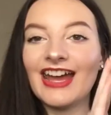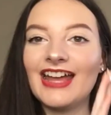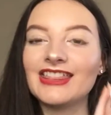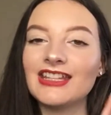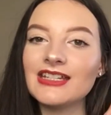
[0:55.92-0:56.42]

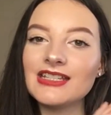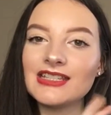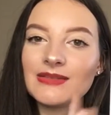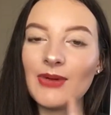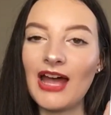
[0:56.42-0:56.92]
And
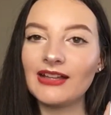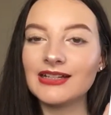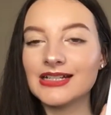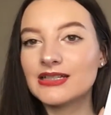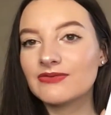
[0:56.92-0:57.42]
this
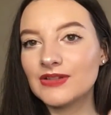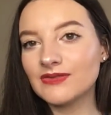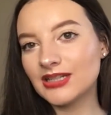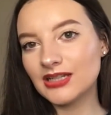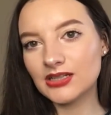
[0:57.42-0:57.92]
palette is
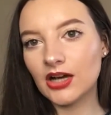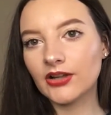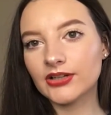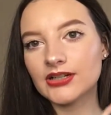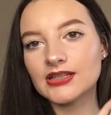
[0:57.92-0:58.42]

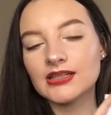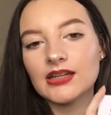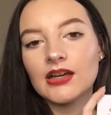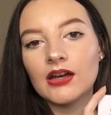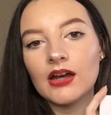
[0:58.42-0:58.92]
$15.
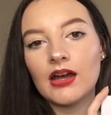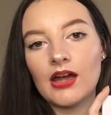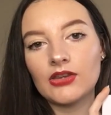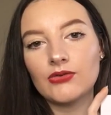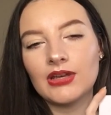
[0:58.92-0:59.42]

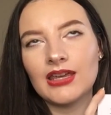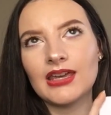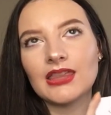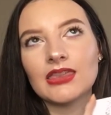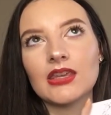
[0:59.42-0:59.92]
You can
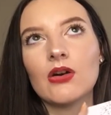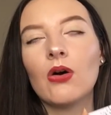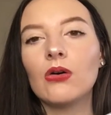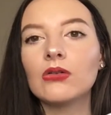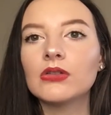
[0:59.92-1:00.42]
get the
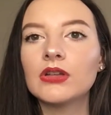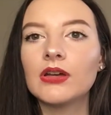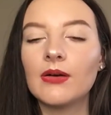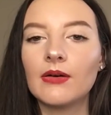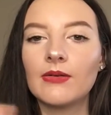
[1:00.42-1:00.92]

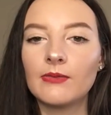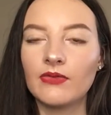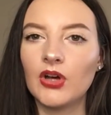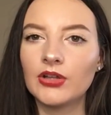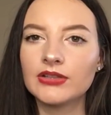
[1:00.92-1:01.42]
whole
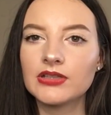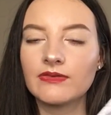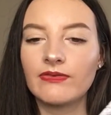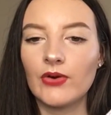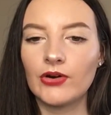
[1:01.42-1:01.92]
vault
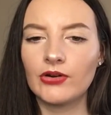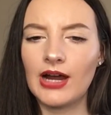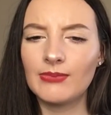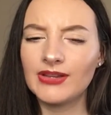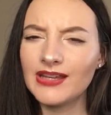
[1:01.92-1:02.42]
for,
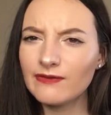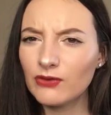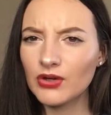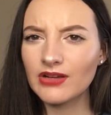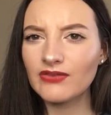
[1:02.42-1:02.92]
I believe,
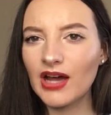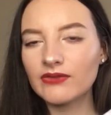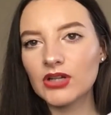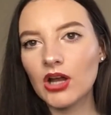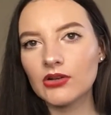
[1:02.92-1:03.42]

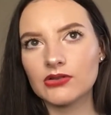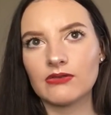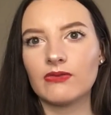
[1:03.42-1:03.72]
$45 or